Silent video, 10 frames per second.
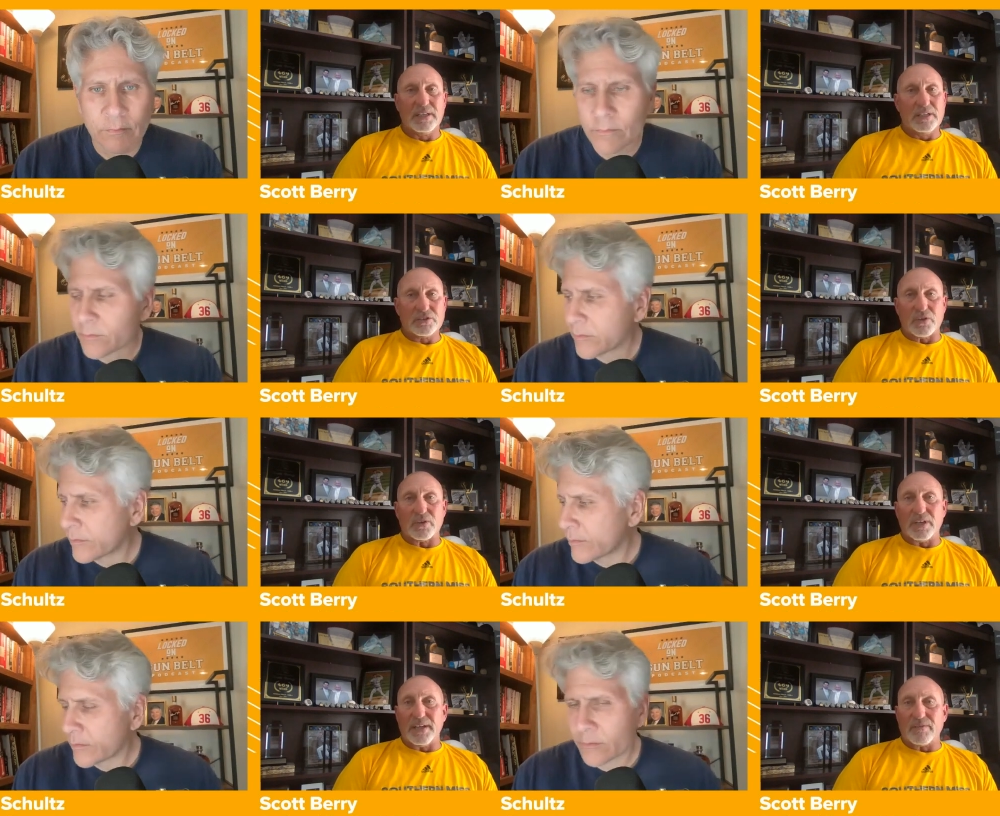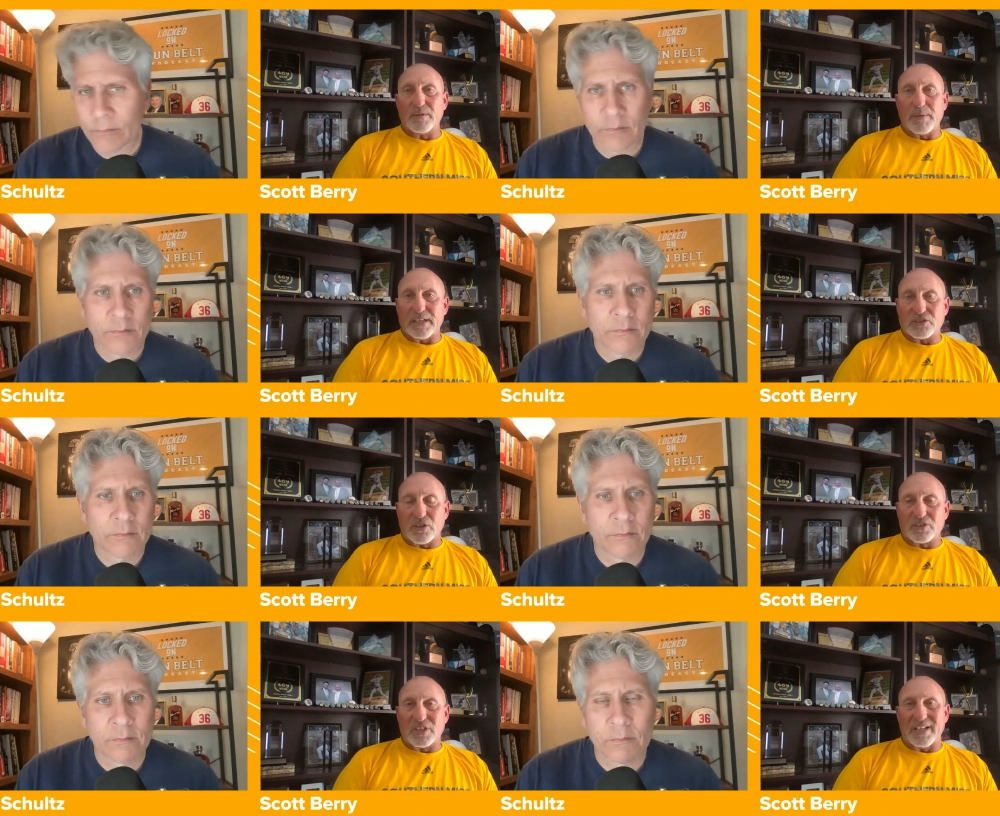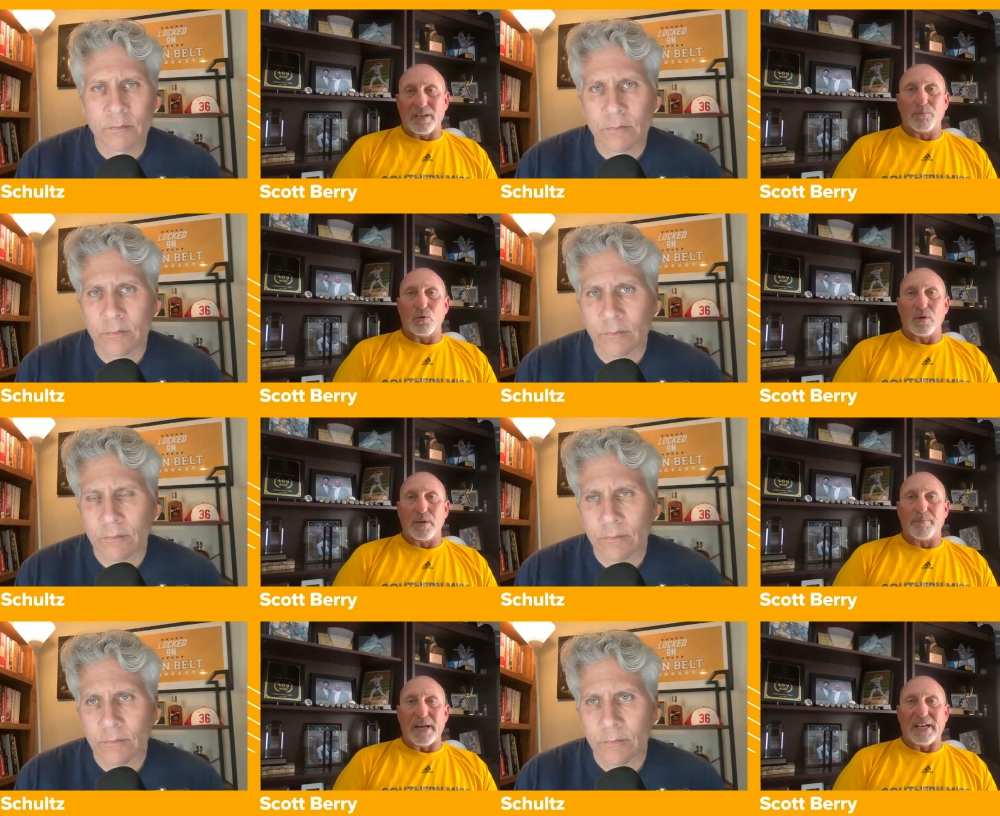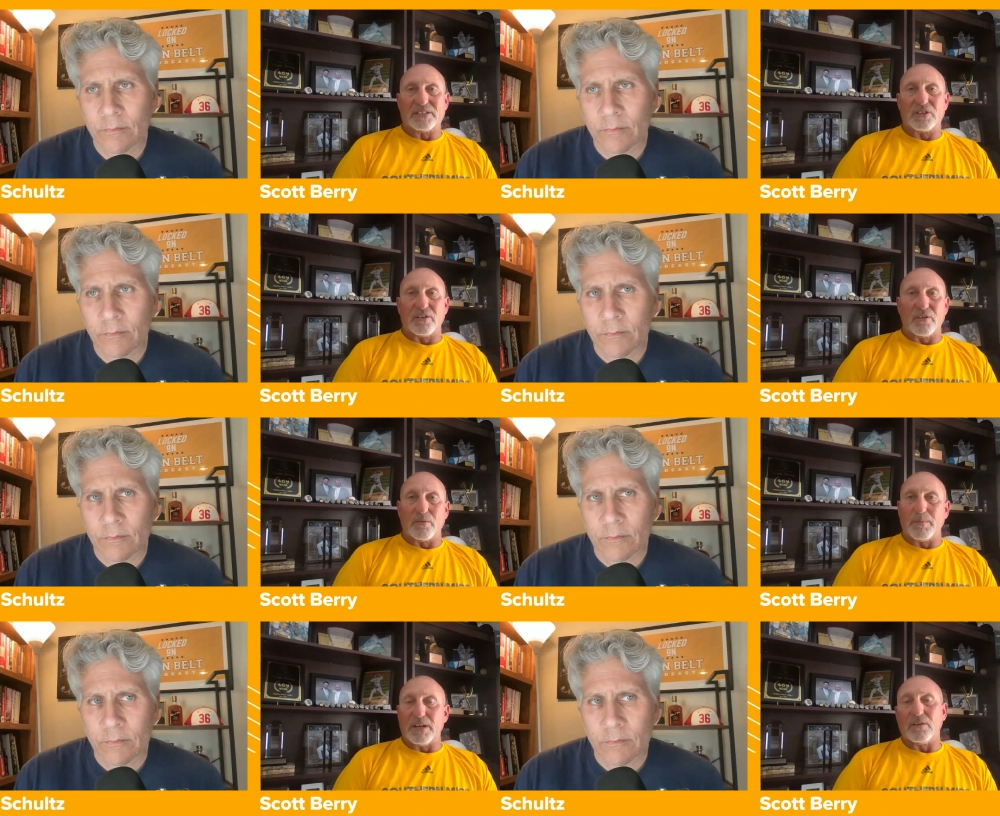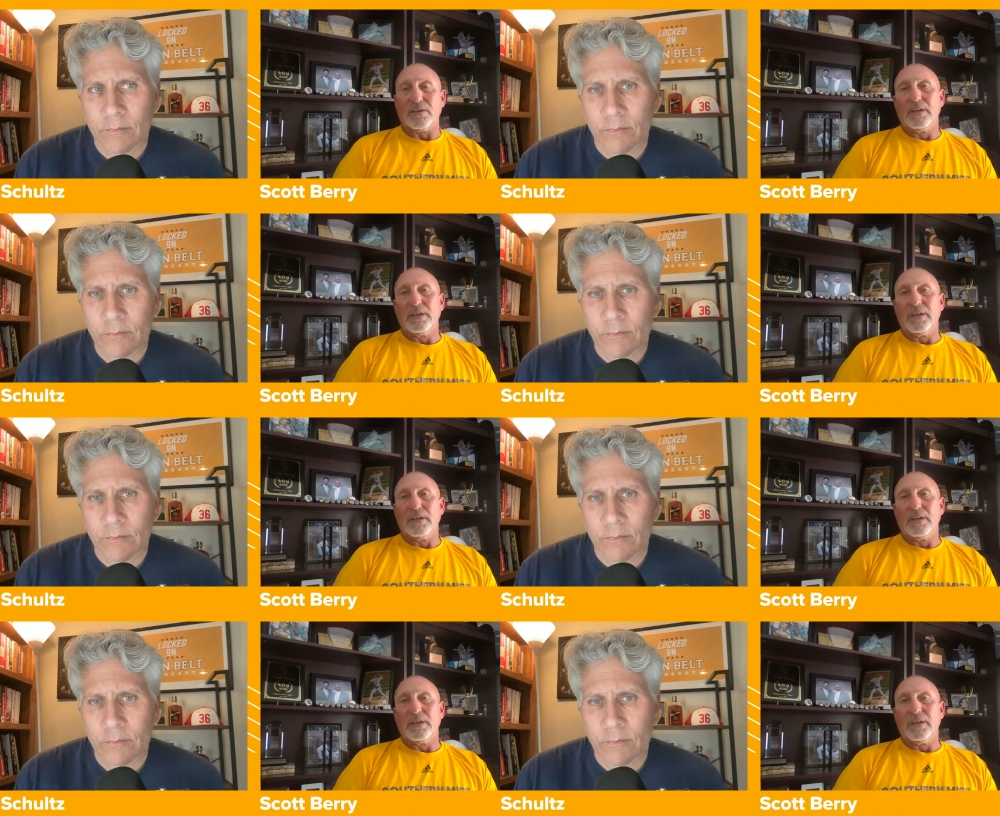Speaker 1: Certainly, everybody starts getting more at bats under their belt